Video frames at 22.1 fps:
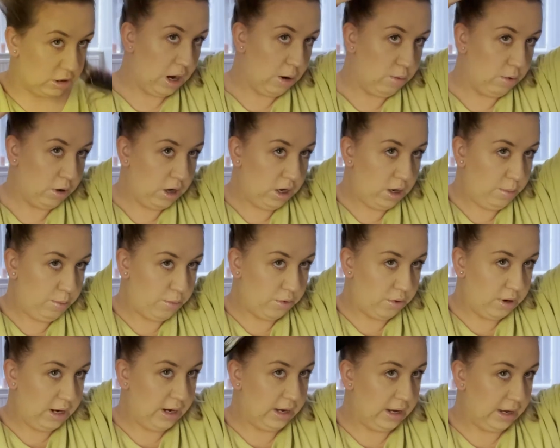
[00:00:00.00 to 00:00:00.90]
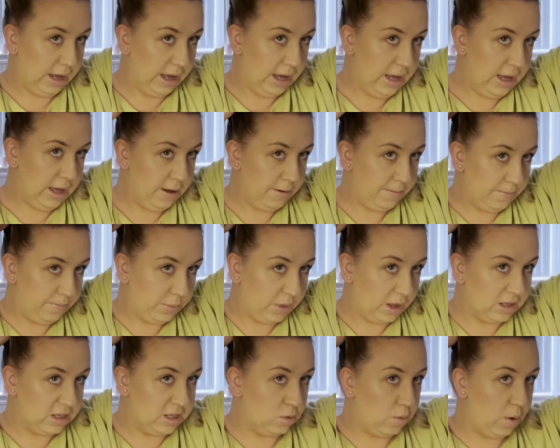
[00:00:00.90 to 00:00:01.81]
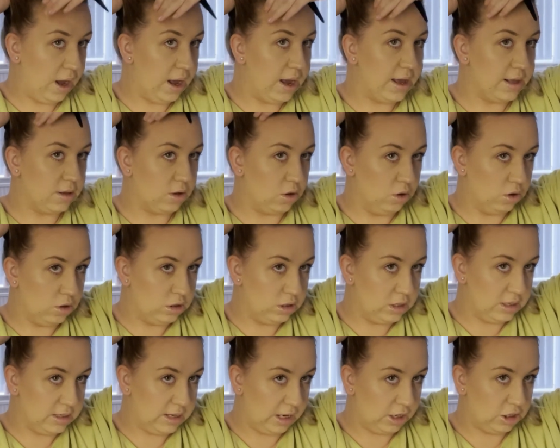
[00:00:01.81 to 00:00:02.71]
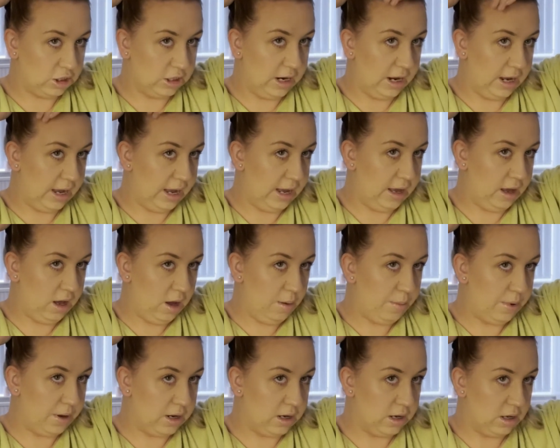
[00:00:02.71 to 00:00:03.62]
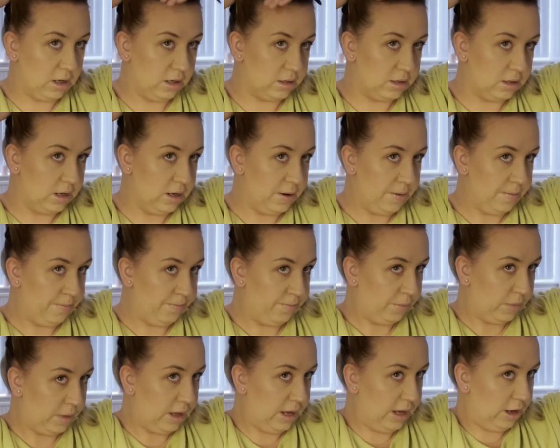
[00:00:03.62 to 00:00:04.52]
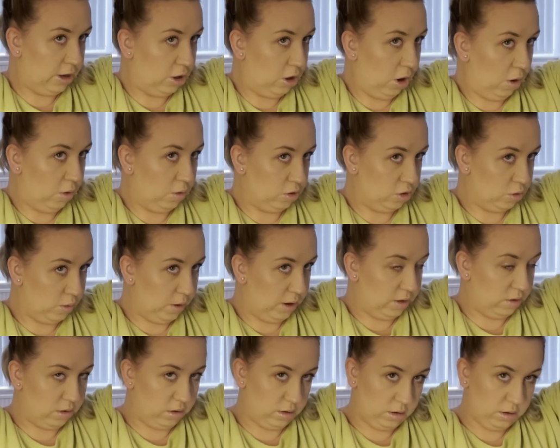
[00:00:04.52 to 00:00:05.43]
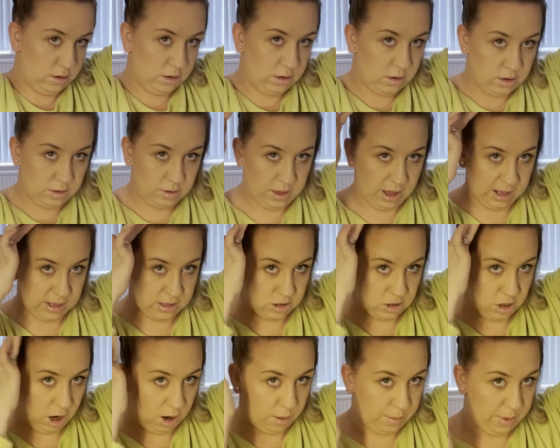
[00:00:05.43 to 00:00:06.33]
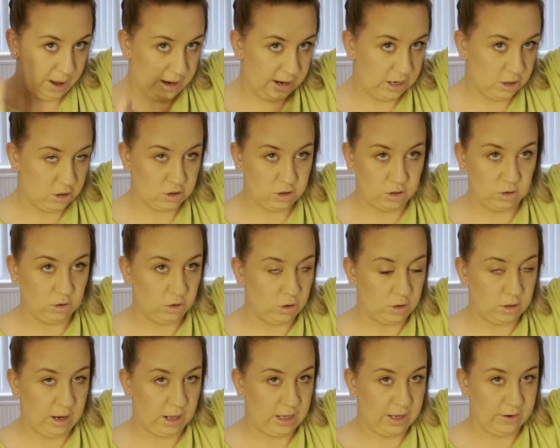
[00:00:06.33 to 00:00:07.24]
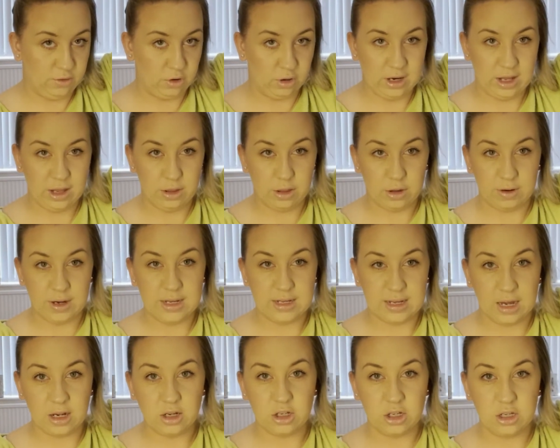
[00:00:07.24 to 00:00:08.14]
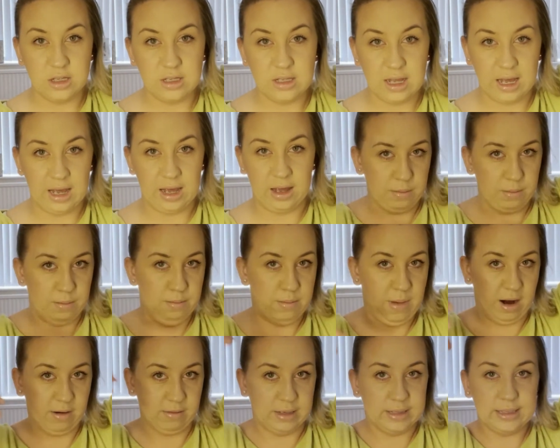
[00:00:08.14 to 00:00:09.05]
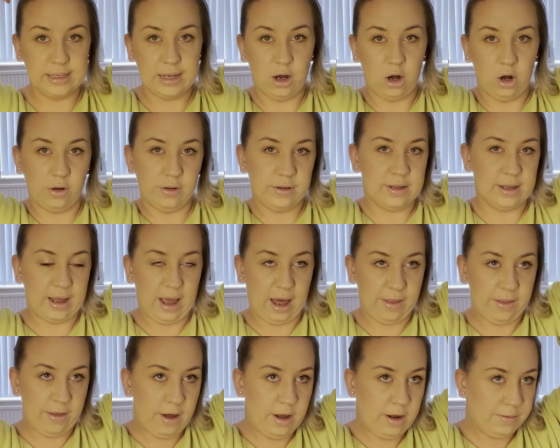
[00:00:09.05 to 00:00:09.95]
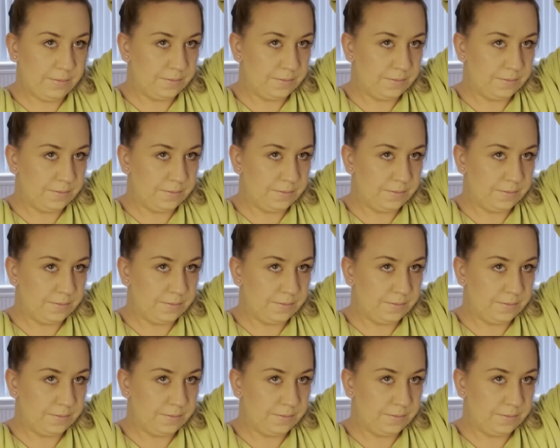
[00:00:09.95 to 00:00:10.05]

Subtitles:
And we're going to bring it, this is why it's good to section it here, because it goes with this top bit and it doesn't look like you've done it in 3 sections. It marries it all together.